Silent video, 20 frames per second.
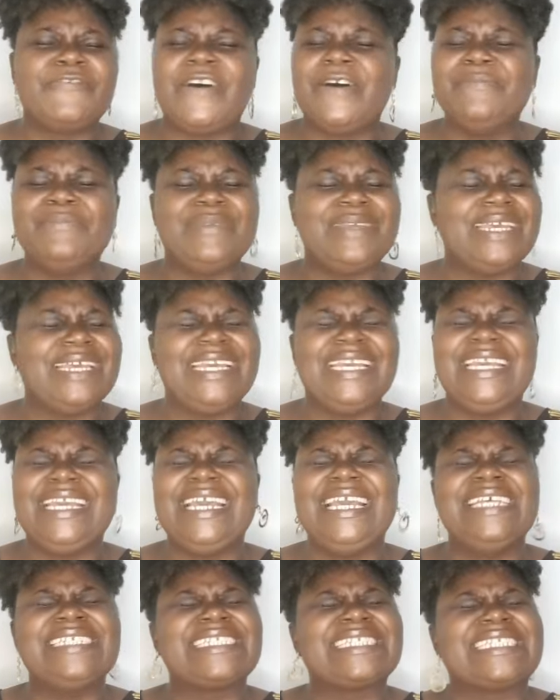for
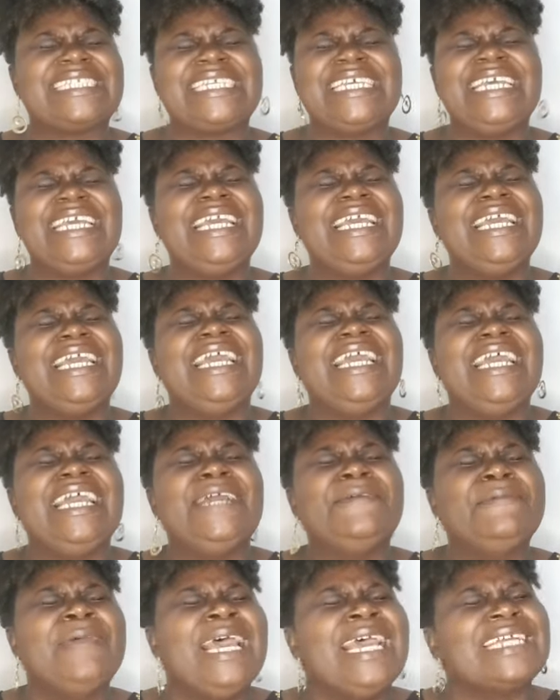me is
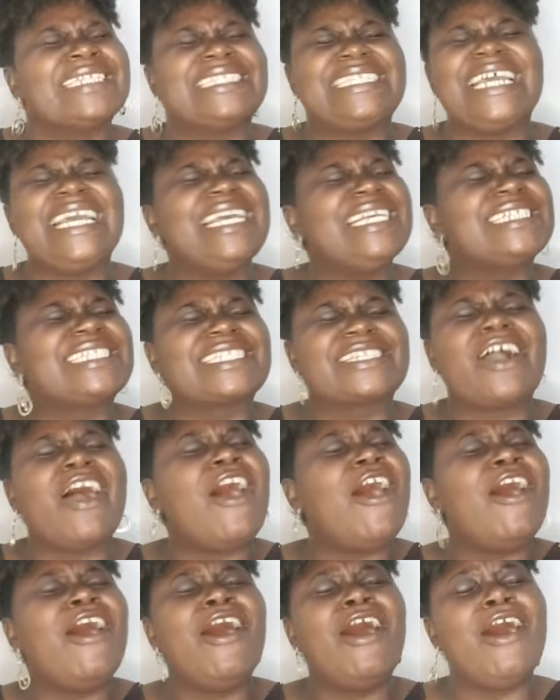deep. This
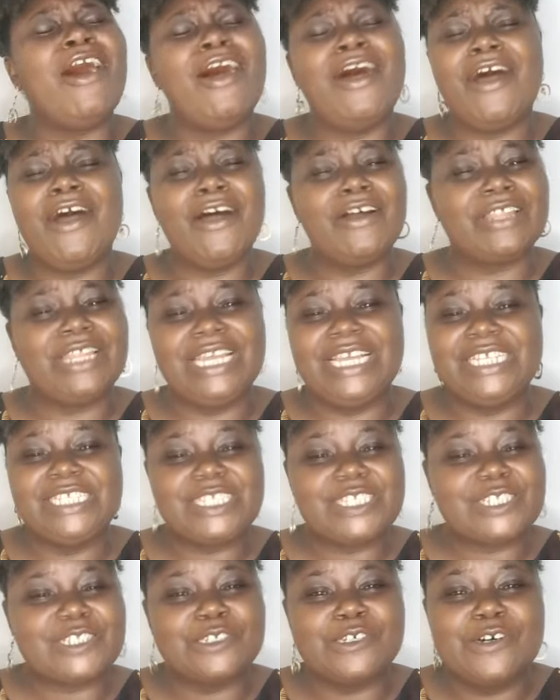God
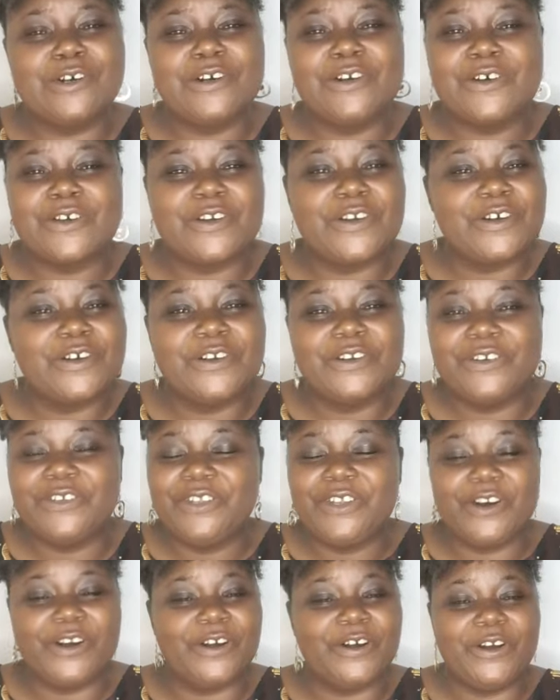is too good,
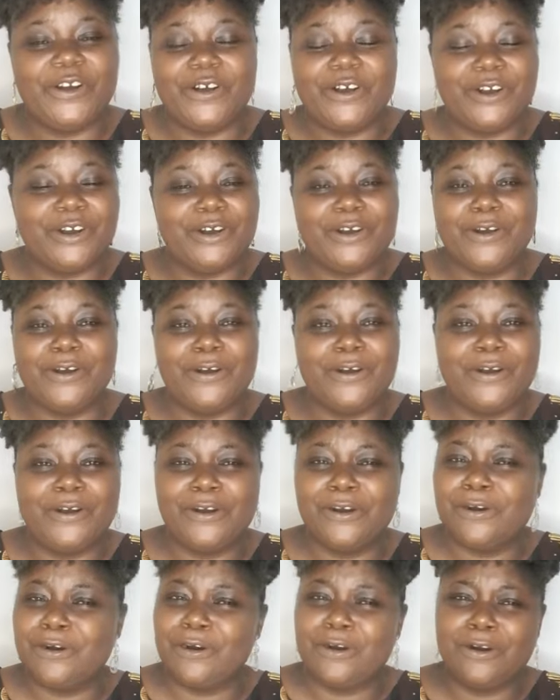
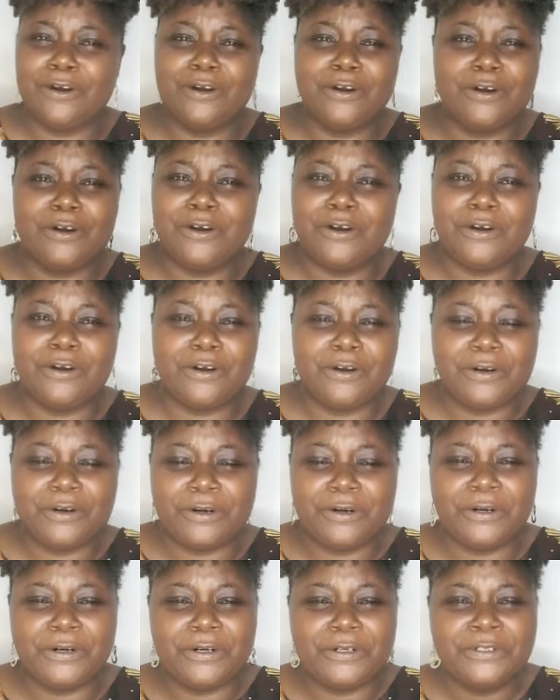
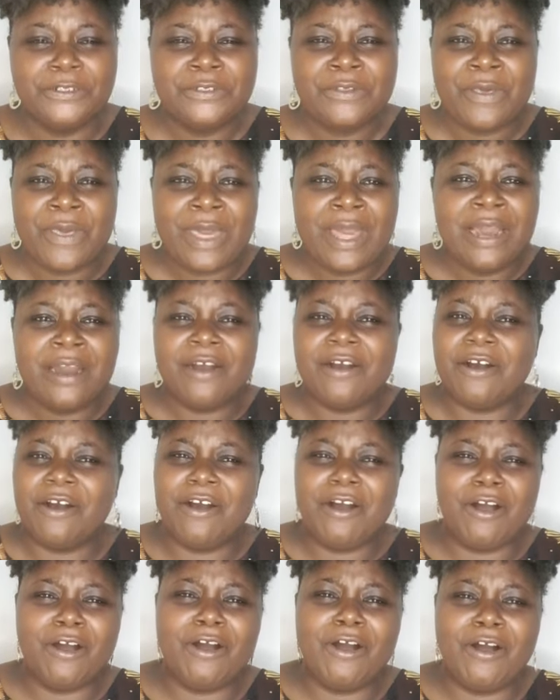oh.
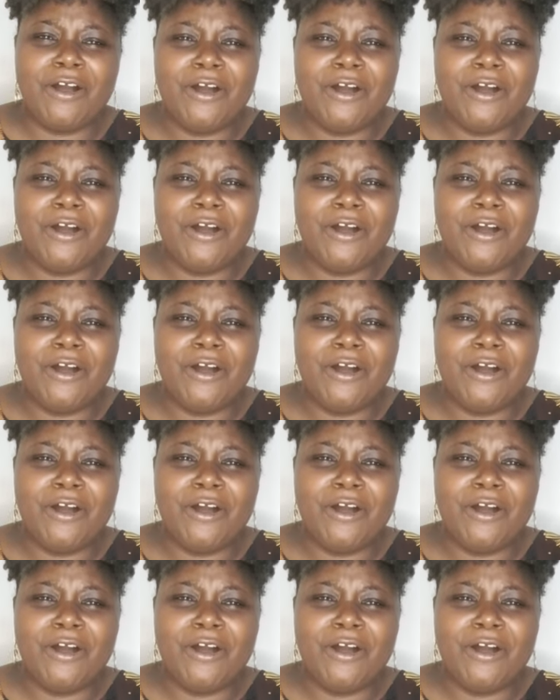Oh.